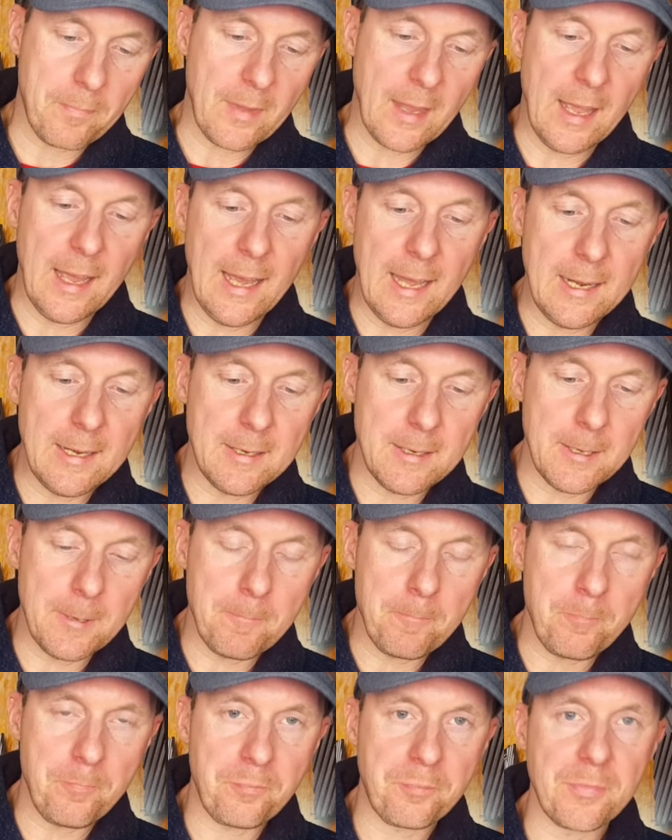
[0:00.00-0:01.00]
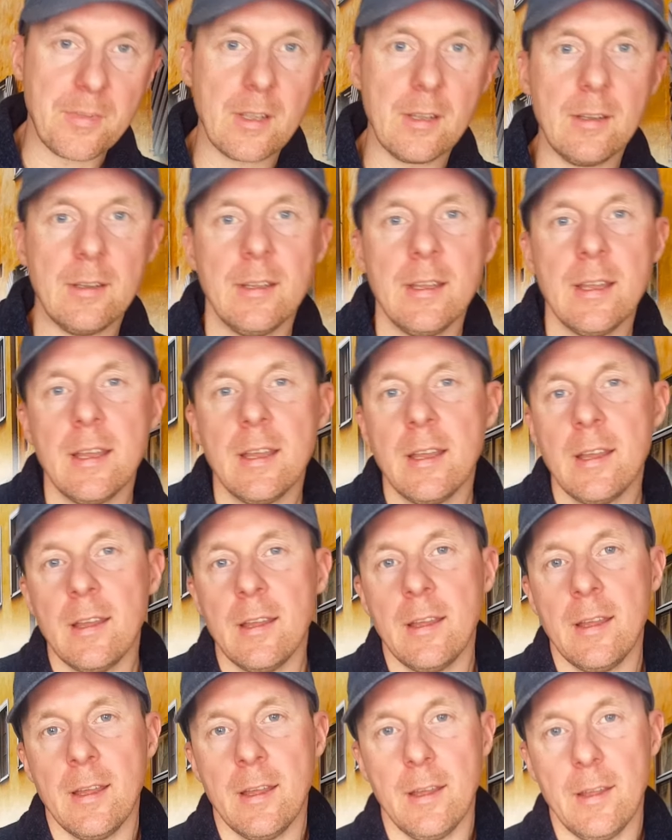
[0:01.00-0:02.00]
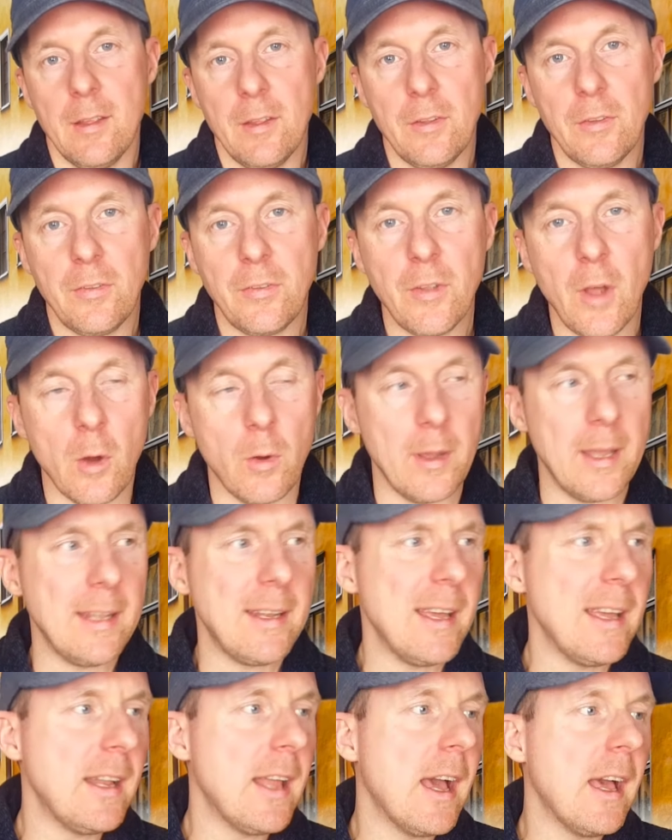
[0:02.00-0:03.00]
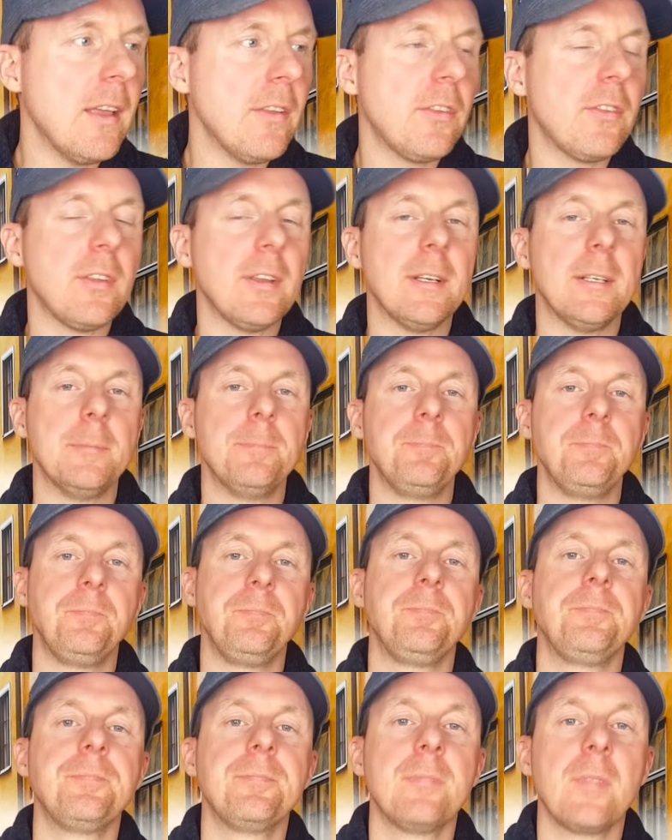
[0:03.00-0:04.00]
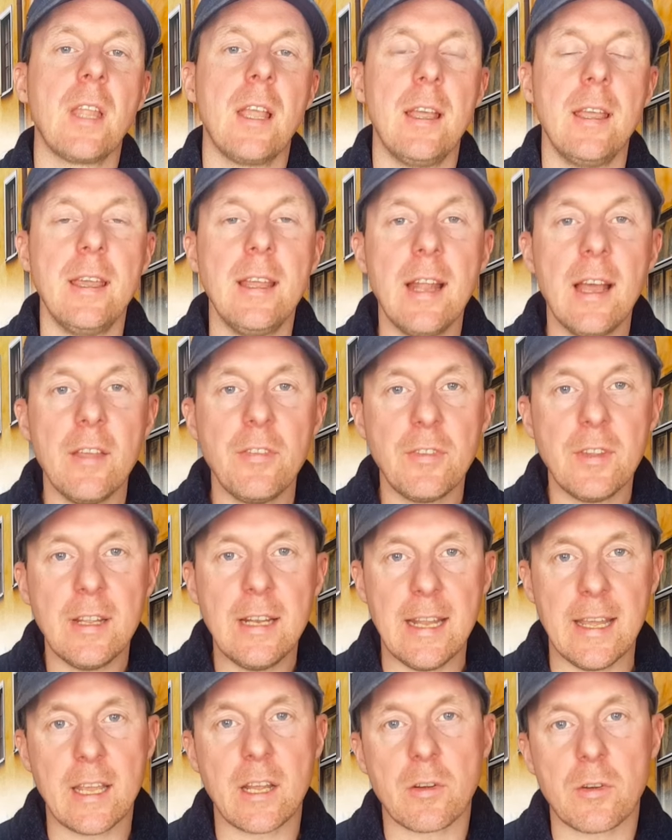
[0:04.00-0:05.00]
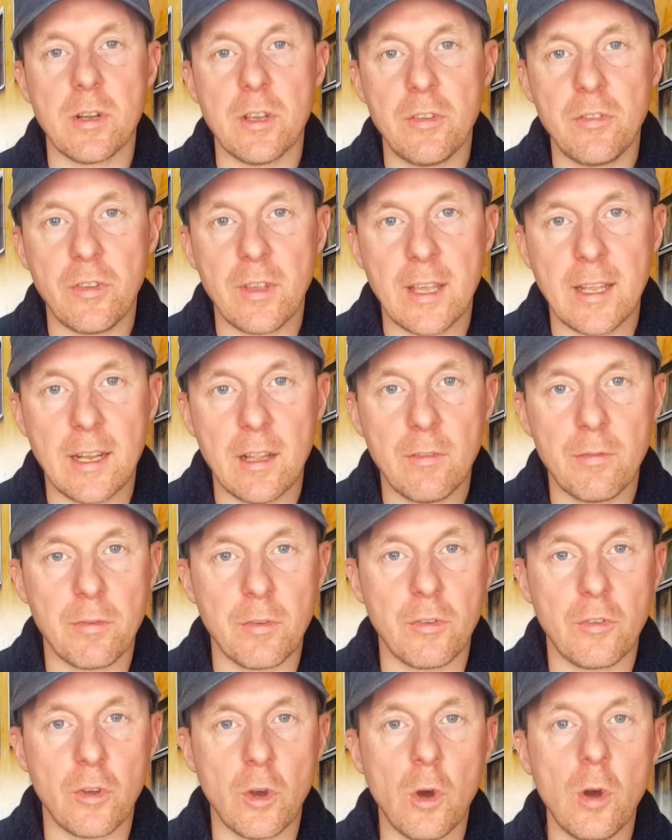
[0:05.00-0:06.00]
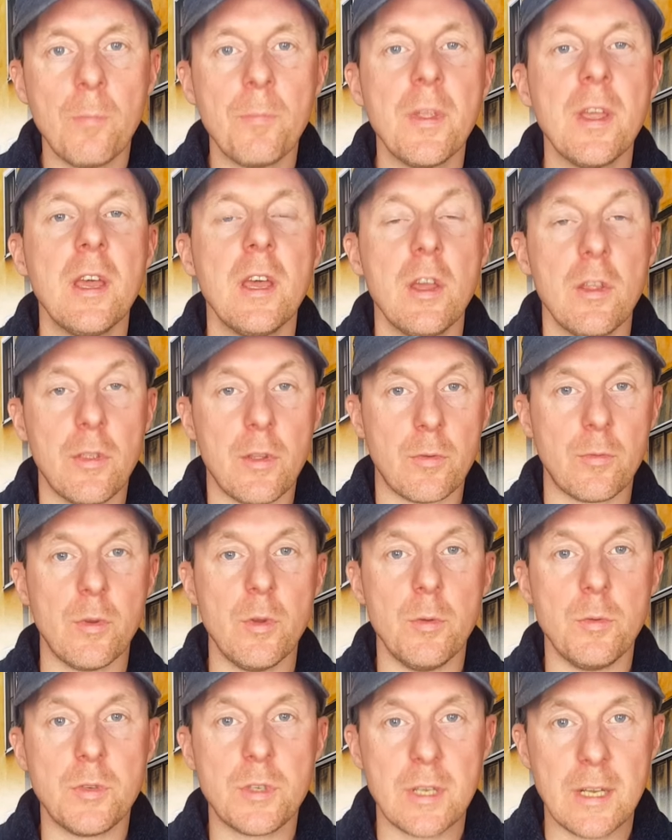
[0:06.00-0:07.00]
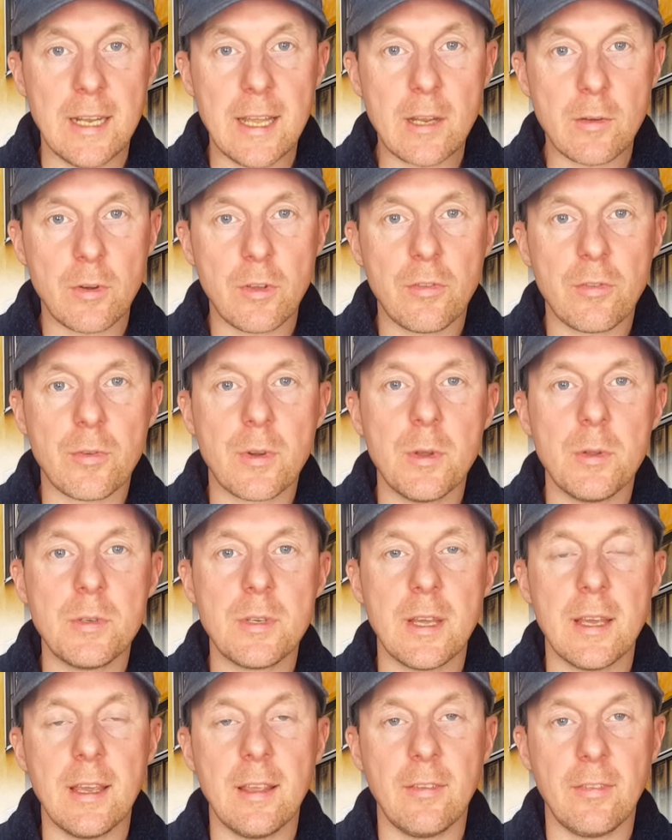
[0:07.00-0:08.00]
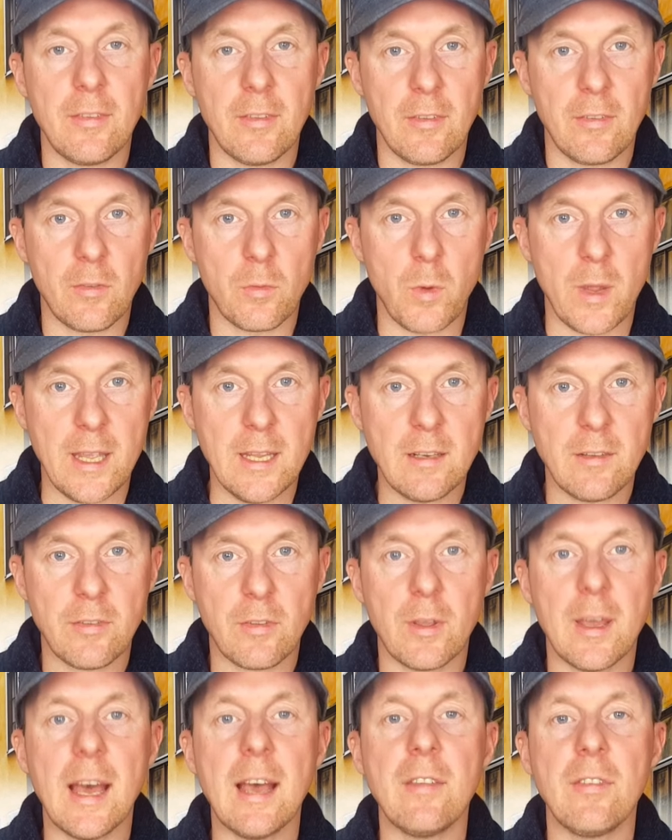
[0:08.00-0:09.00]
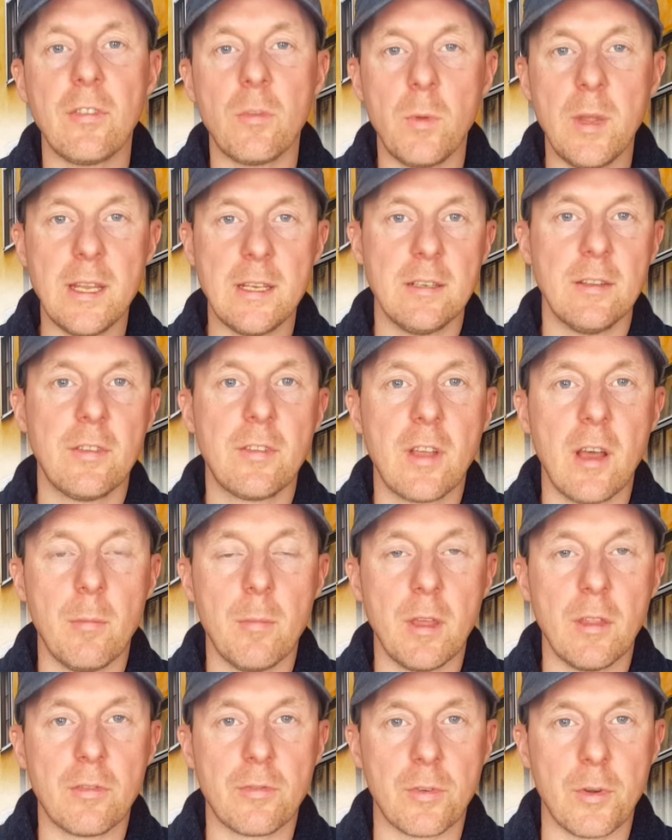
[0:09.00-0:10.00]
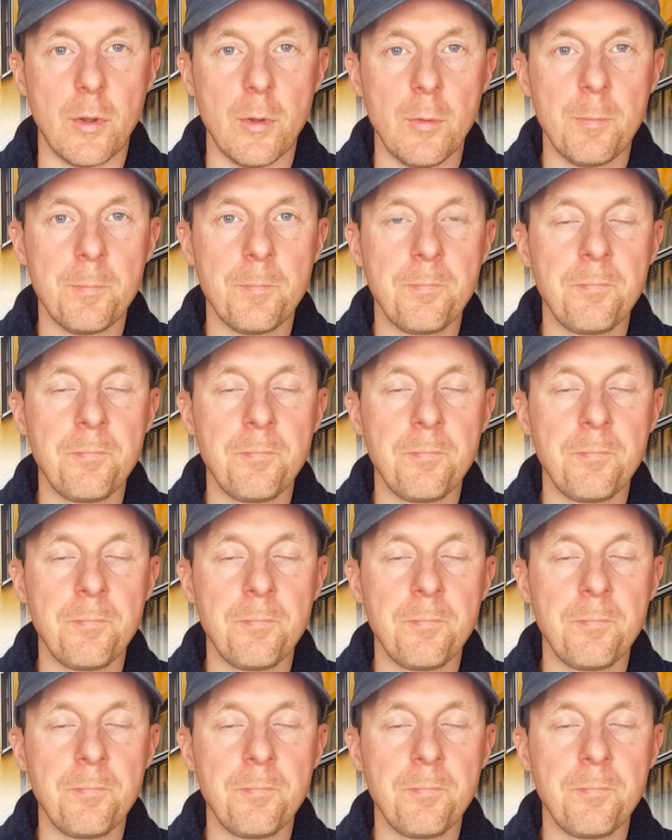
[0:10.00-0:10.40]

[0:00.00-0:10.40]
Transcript: And so it has the licorice in it for sure. The root, licorice root, is sweet, so it has sweetness coming through.